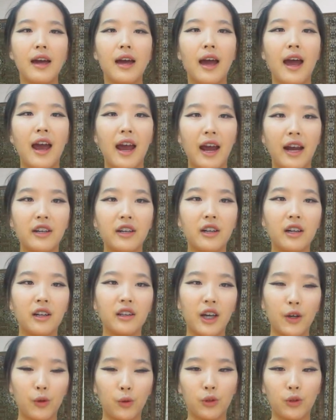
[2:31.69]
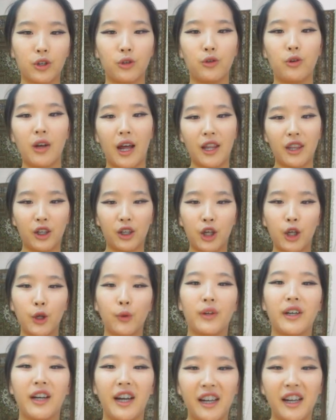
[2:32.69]
and they also do like the
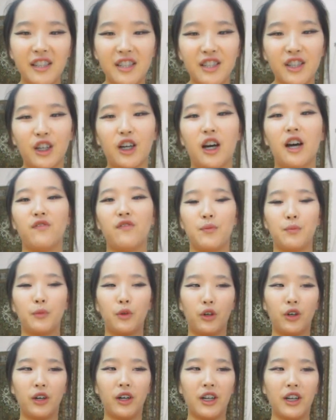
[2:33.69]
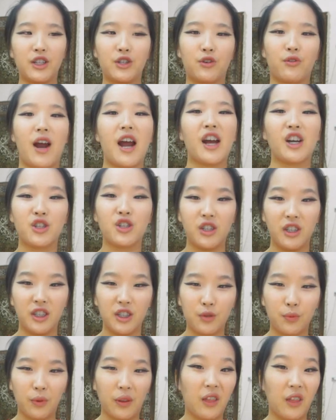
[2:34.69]
Q&A stuff and more
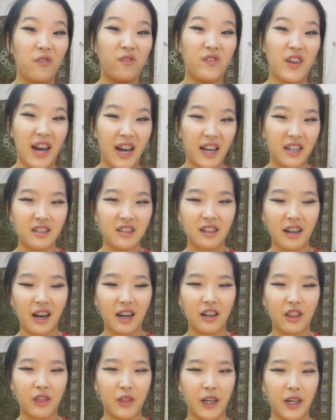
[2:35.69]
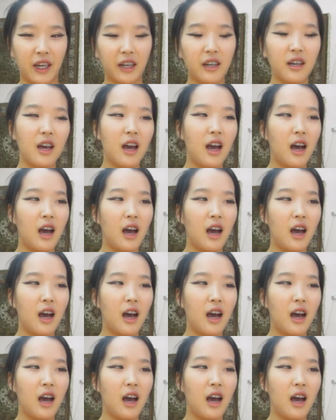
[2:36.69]
interactions with the fans kind of thing,